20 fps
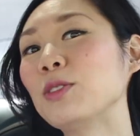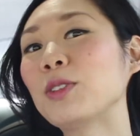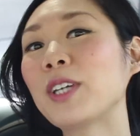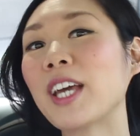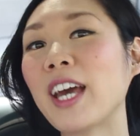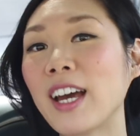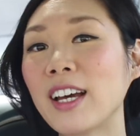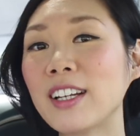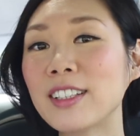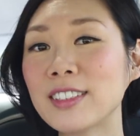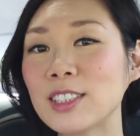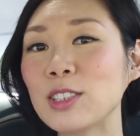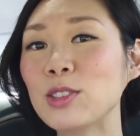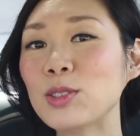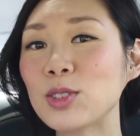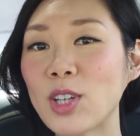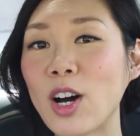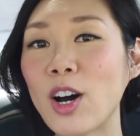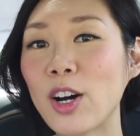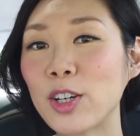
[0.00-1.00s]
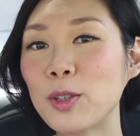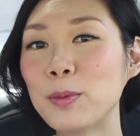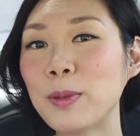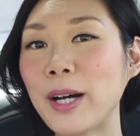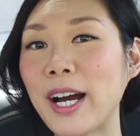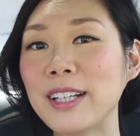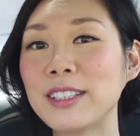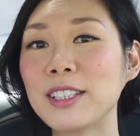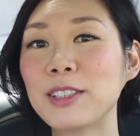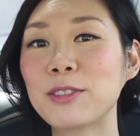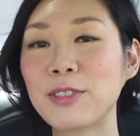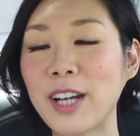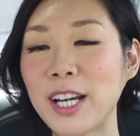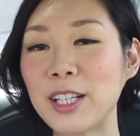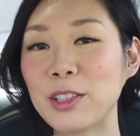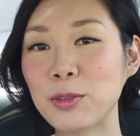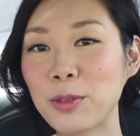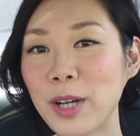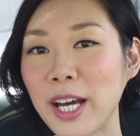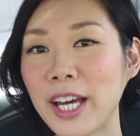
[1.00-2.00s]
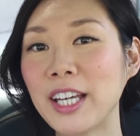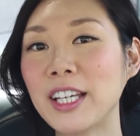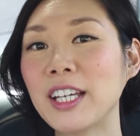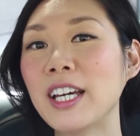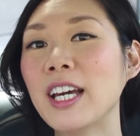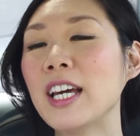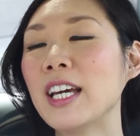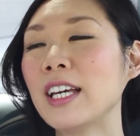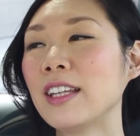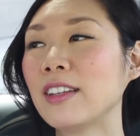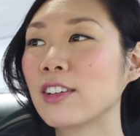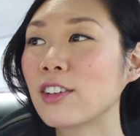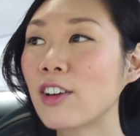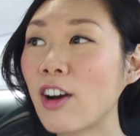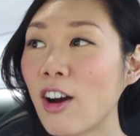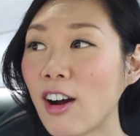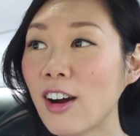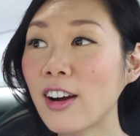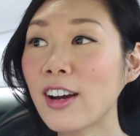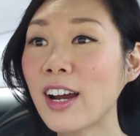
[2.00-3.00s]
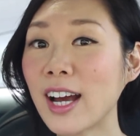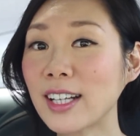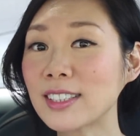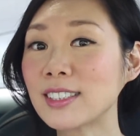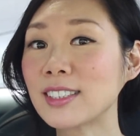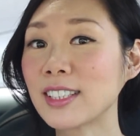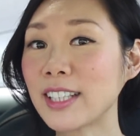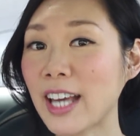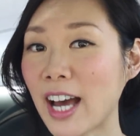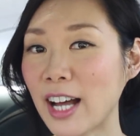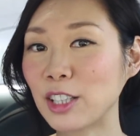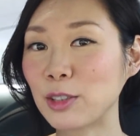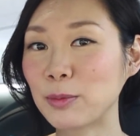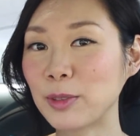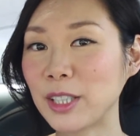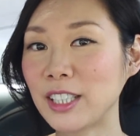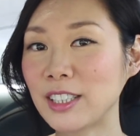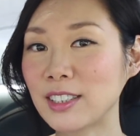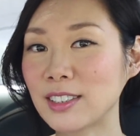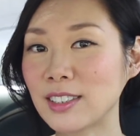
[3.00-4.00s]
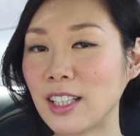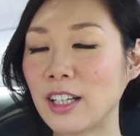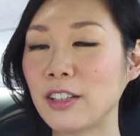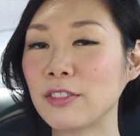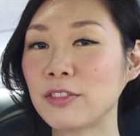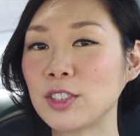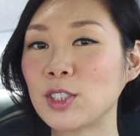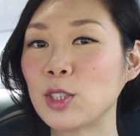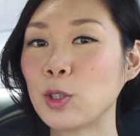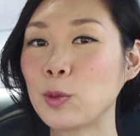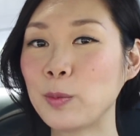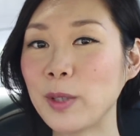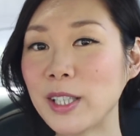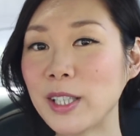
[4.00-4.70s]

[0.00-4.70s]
you can't use Autopilot right away. The car has to calibrate itself. So